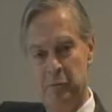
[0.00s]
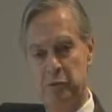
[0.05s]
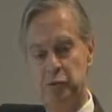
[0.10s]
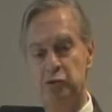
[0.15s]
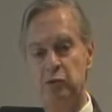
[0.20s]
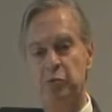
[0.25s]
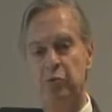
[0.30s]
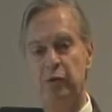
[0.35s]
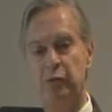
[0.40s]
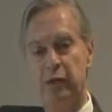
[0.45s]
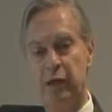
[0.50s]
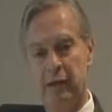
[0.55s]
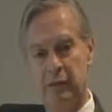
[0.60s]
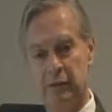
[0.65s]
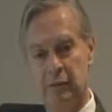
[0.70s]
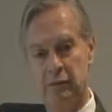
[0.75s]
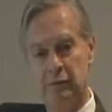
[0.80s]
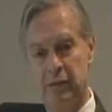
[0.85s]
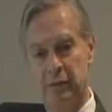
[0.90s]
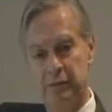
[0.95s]
we should
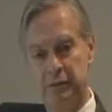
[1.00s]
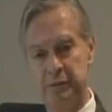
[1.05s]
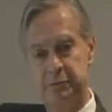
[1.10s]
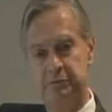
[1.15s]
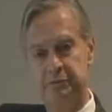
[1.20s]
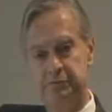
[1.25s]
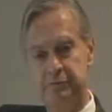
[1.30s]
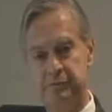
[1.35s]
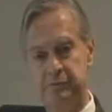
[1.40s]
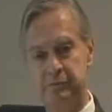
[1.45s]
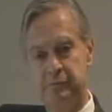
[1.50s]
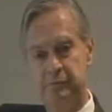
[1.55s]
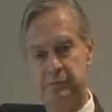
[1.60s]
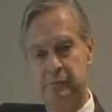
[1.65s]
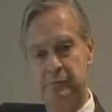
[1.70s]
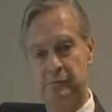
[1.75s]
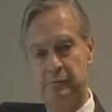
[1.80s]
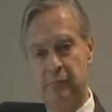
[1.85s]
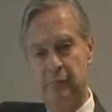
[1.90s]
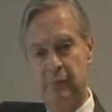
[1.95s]
protect ourselves.
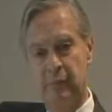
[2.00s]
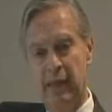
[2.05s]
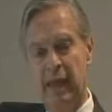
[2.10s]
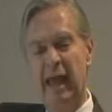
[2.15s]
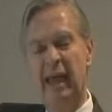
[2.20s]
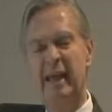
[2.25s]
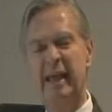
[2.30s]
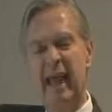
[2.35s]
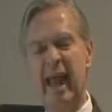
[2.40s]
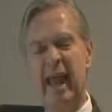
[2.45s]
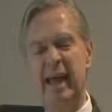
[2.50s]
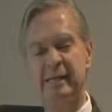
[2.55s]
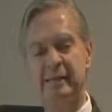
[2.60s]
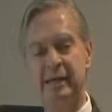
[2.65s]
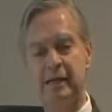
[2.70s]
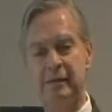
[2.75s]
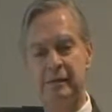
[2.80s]
Yes,